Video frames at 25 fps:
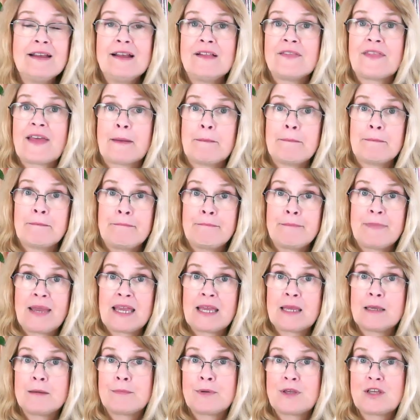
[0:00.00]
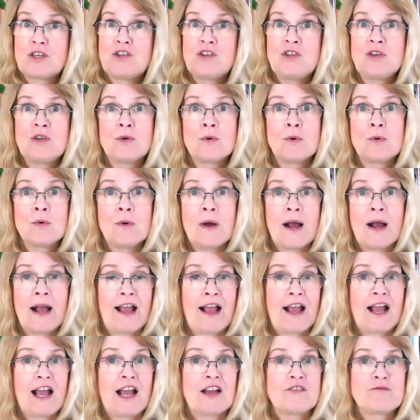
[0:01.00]
that maybe you
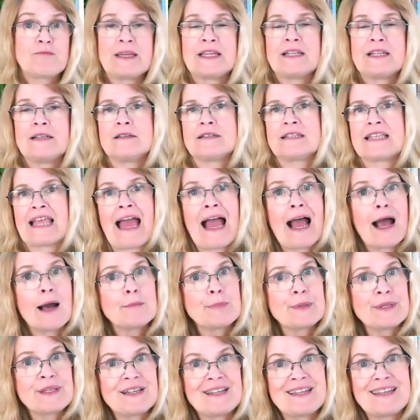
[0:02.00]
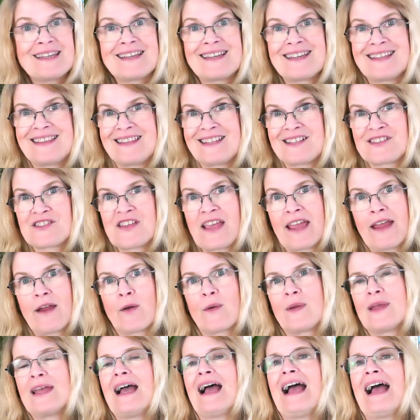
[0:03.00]
have been dabbling in this
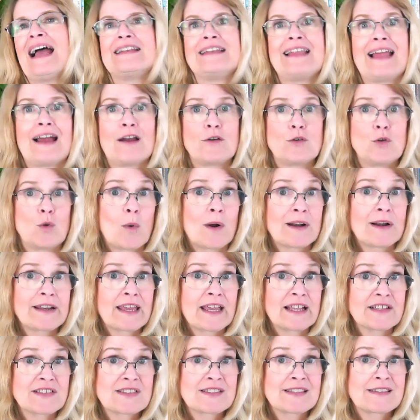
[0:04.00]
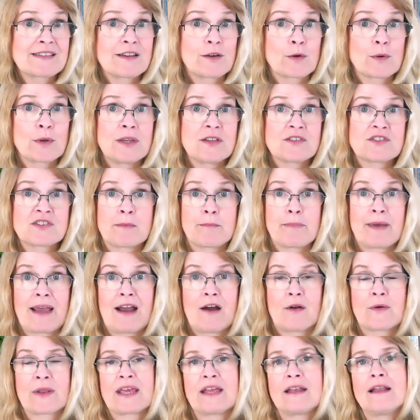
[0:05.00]
area and now you want to get serious
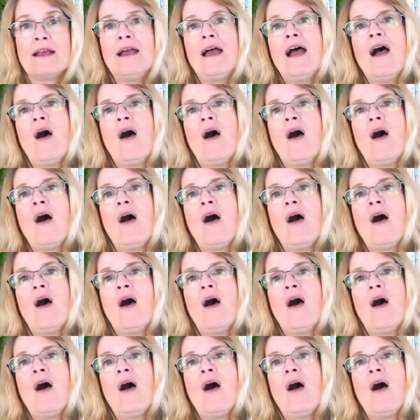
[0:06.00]
about it,